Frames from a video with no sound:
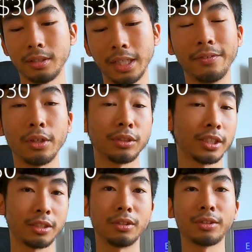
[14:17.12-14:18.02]
even though it
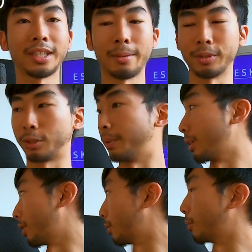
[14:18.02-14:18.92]
doesn't look that much
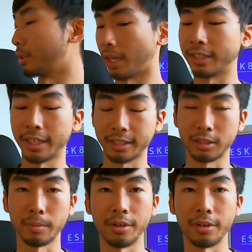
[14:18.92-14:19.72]
bigger when you attach them